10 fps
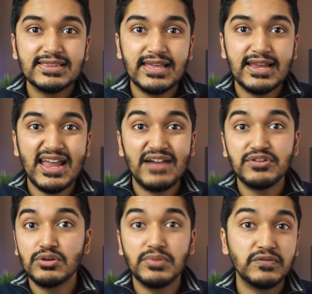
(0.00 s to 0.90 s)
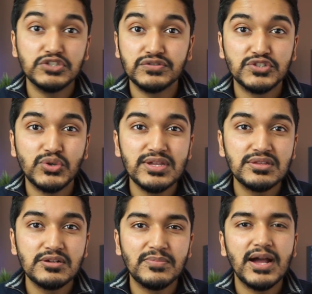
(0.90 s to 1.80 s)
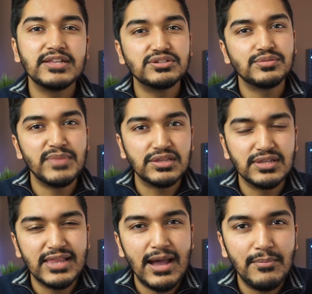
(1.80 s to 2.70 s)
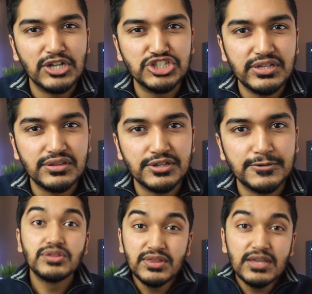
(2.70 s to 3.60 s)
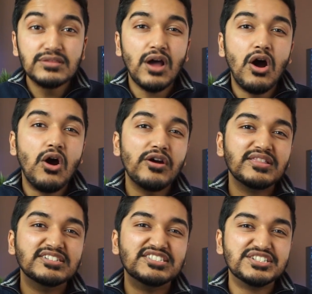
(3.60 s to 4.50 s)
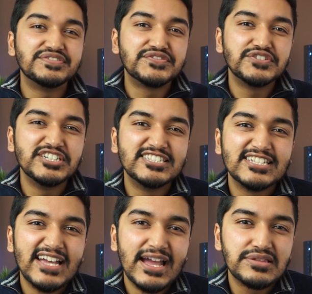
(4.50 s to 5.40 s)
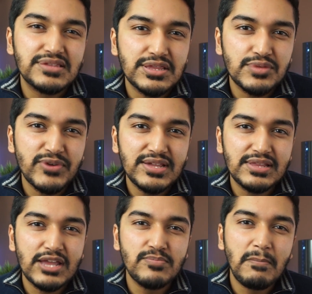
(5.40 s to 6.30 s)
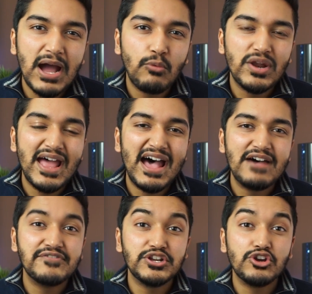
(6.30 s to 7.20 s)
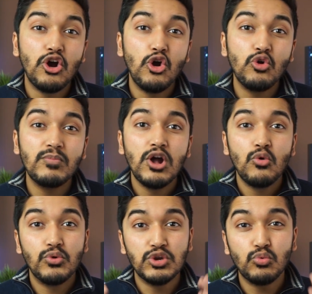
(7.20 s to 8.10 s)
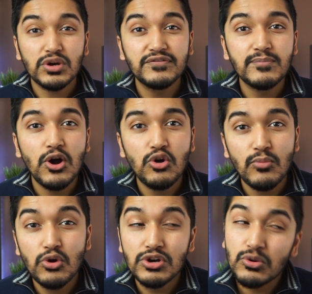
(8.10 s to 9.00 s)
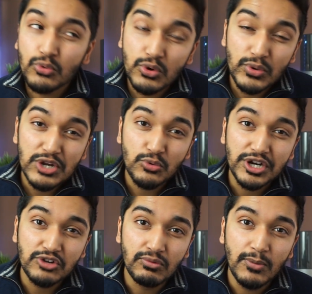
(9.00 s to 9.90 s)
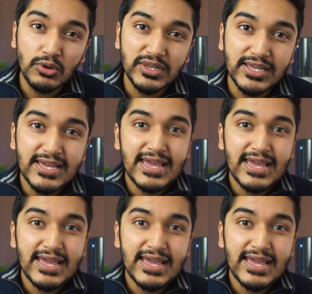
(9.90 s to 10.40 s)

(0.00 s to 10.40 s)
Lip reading: then having your beverage of choice nearby just makes it that much easier. So these are the different accessories that you might want to have in your home when you work from home or when you're working remotely